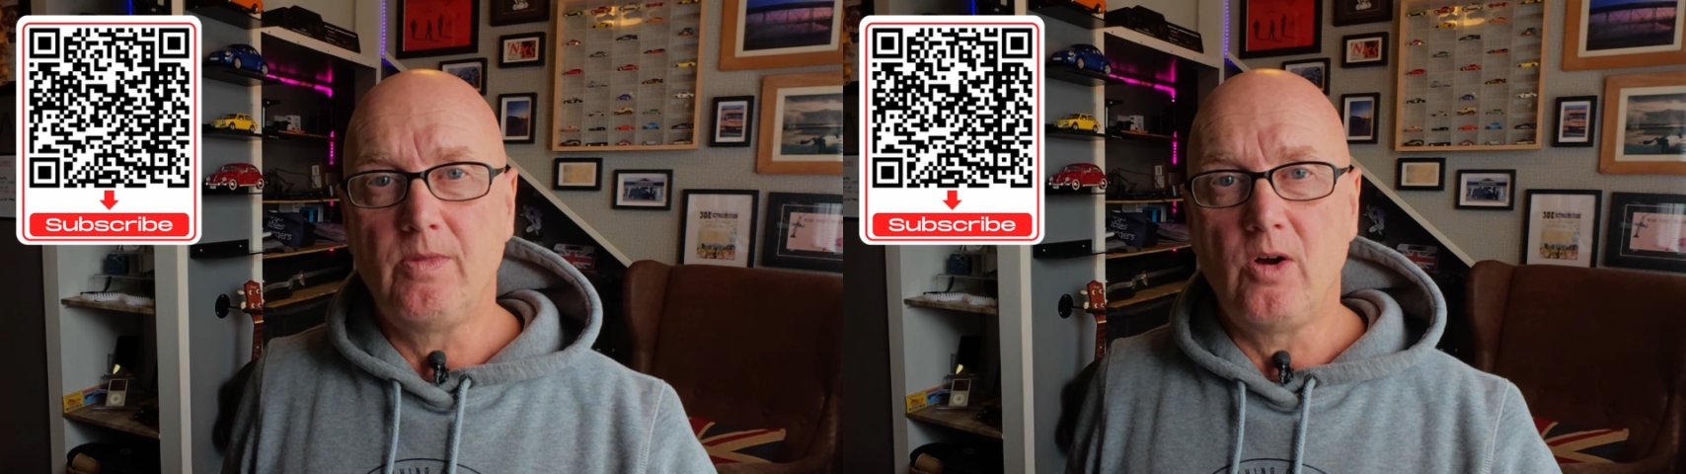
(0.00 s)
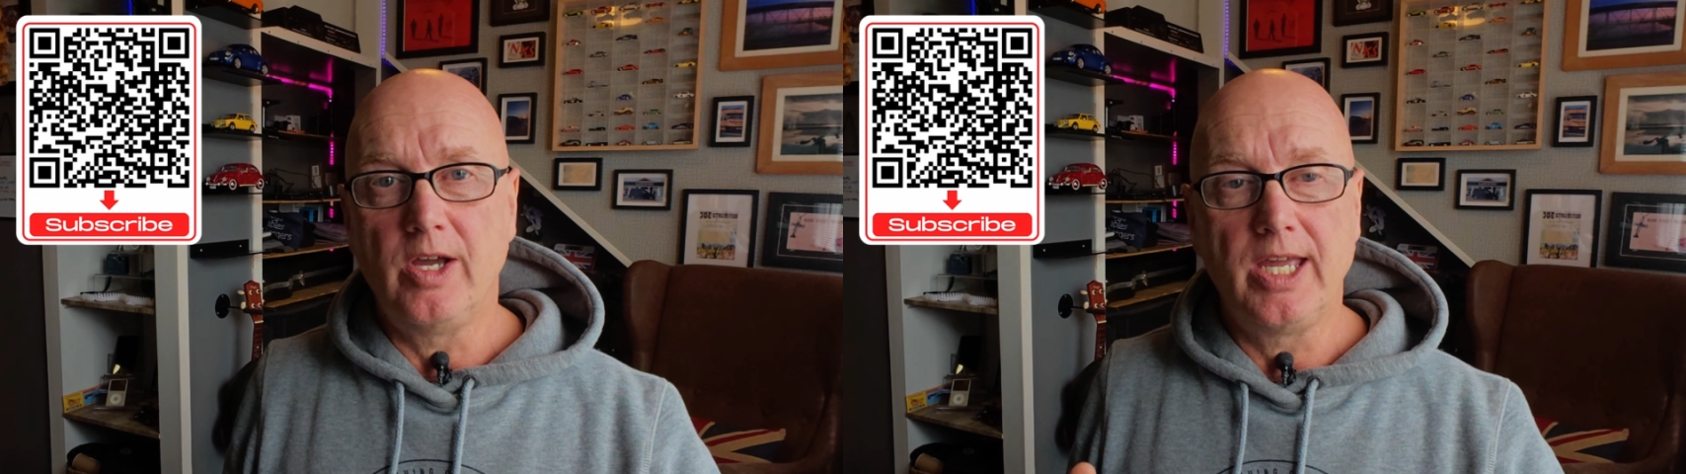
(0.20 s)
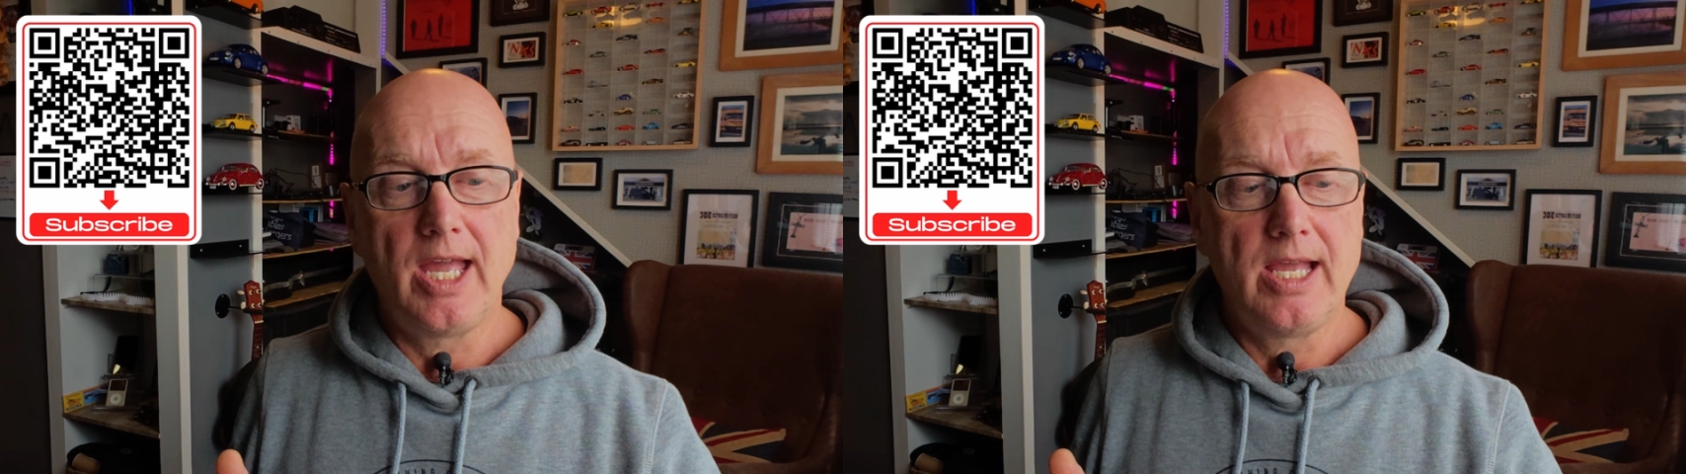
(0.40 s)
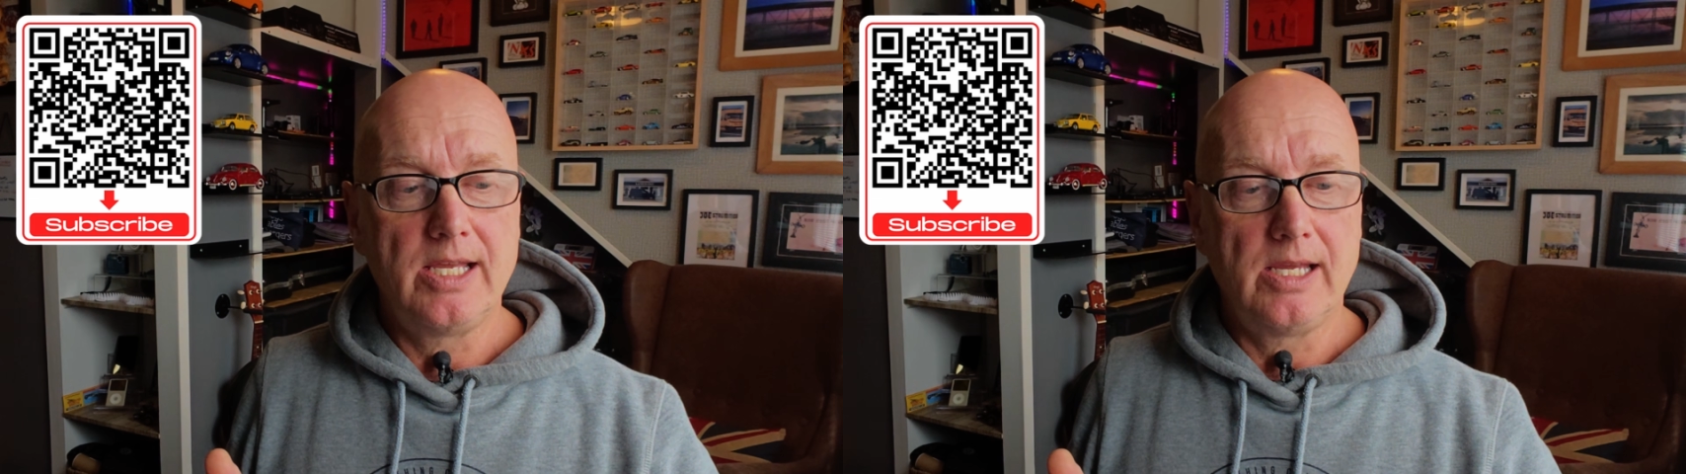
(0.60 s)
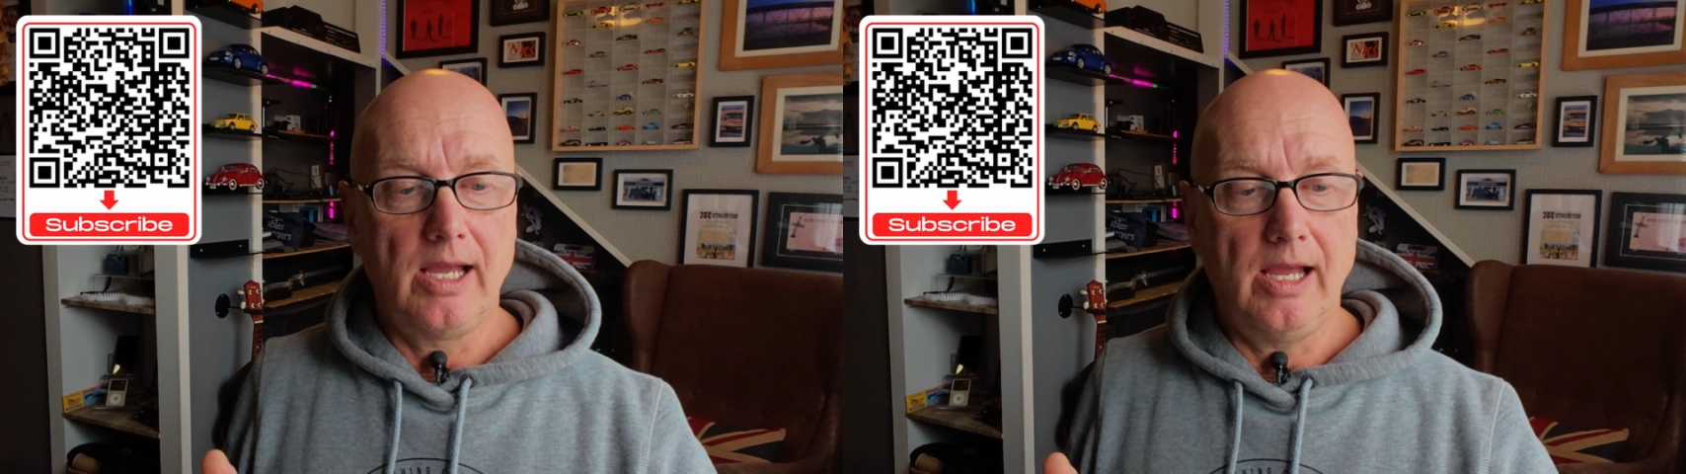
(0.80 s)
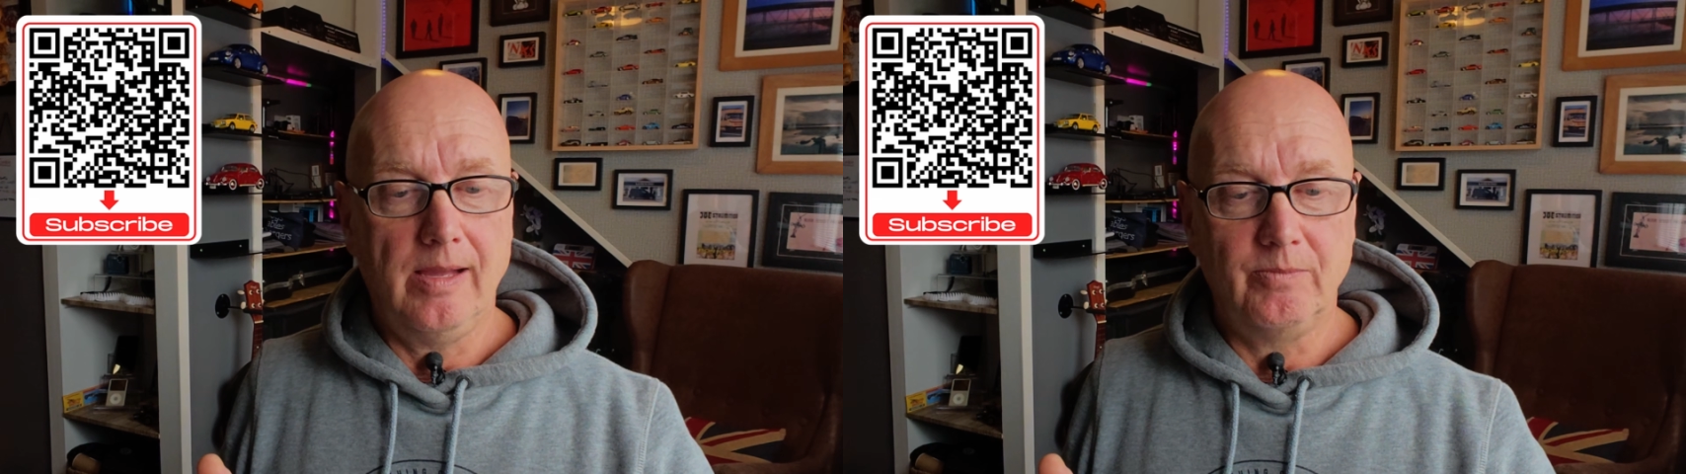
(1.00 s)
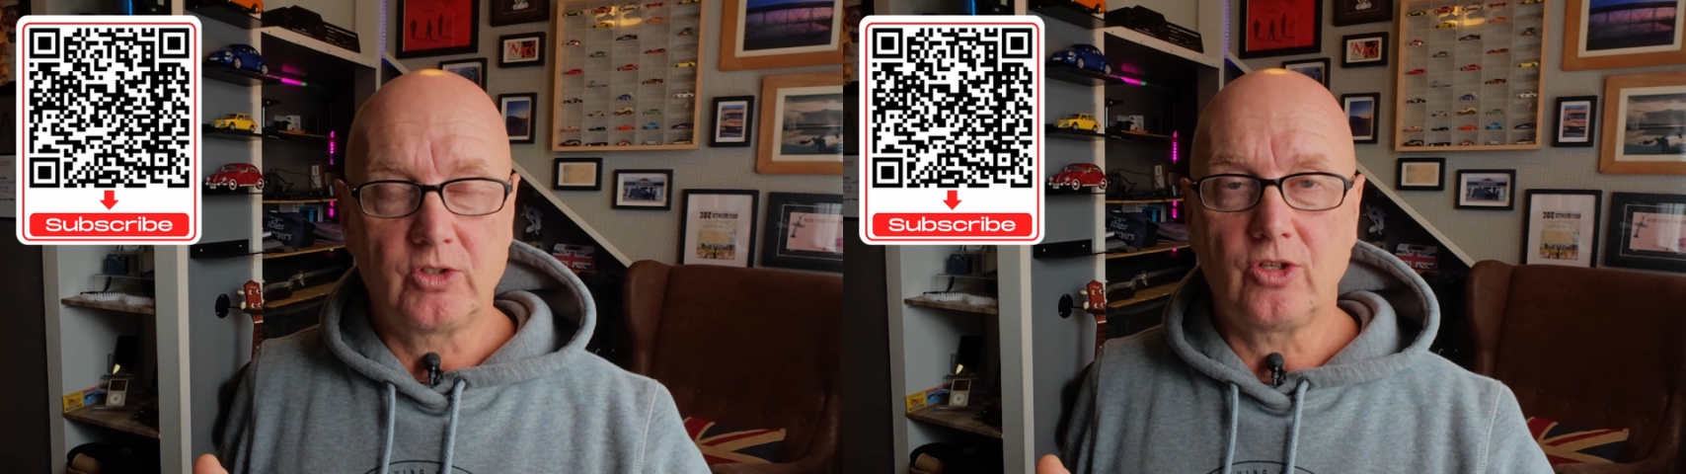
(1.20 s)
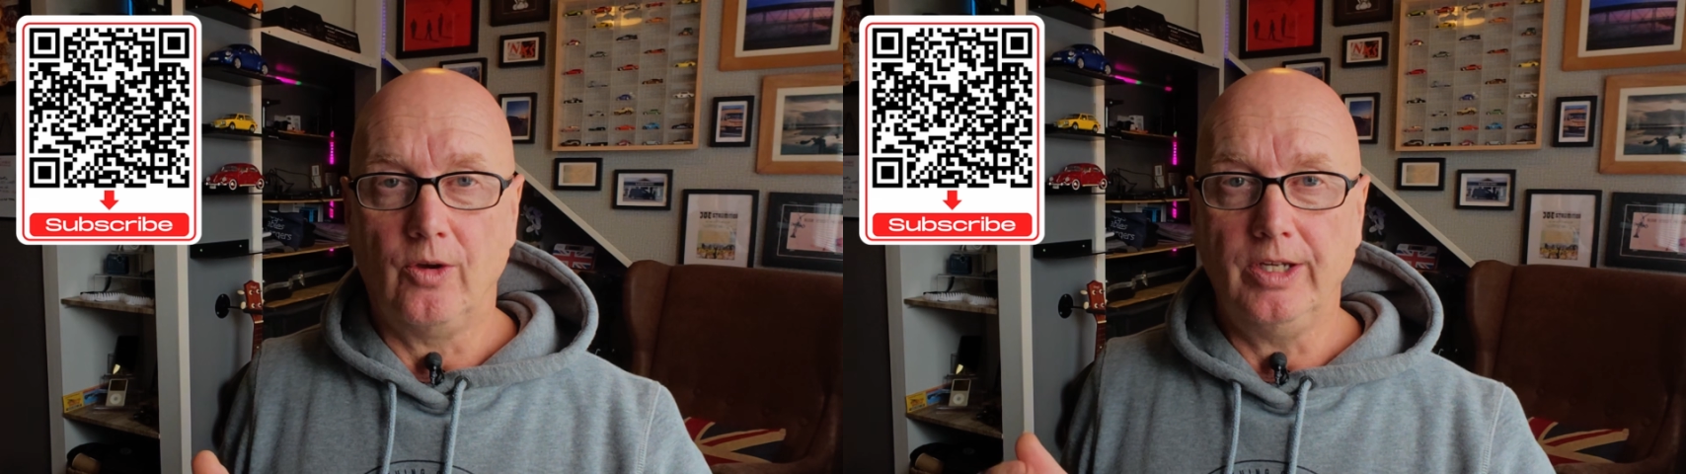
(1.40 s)
my
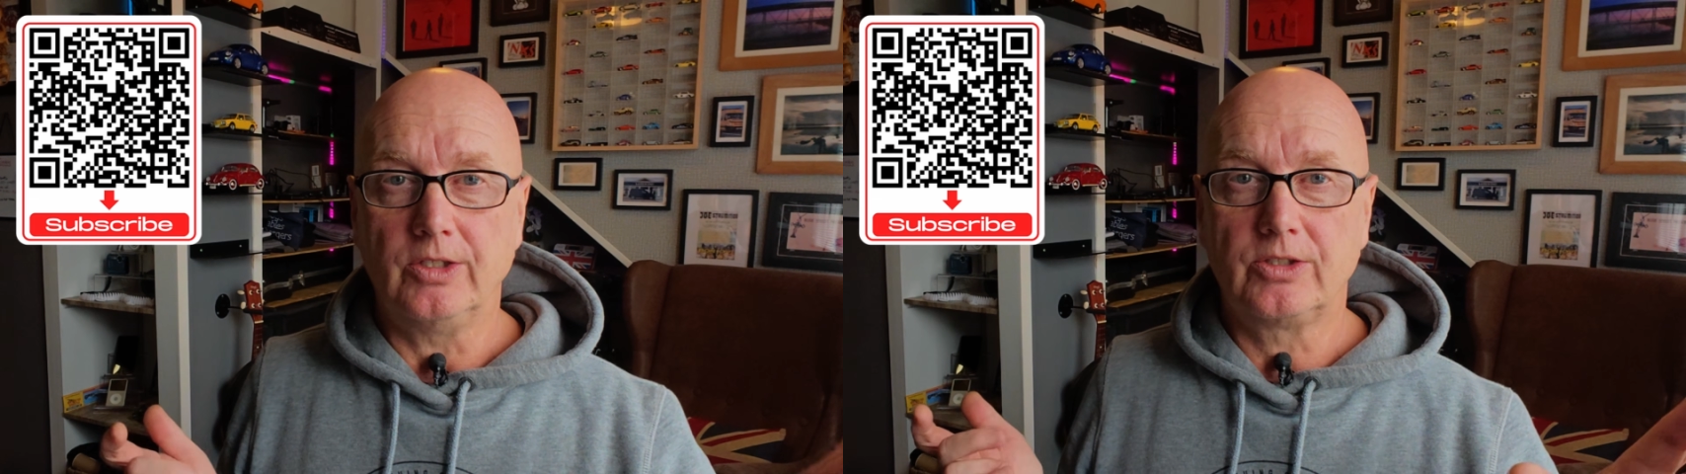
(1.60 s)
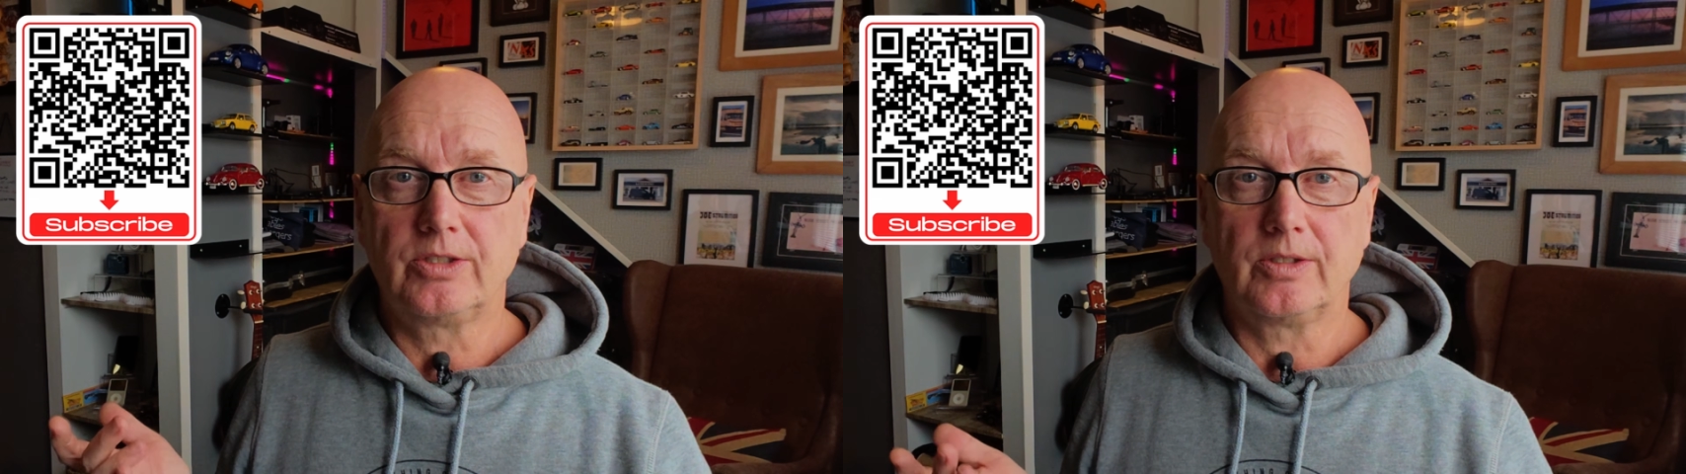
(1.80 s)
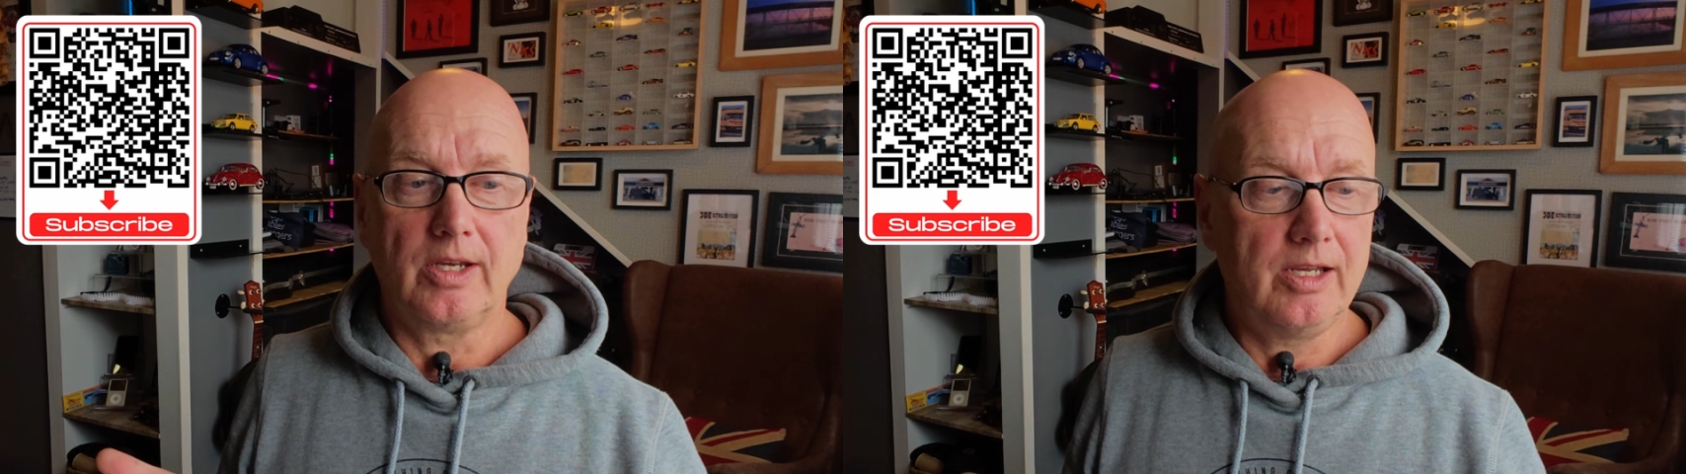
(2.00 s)
site.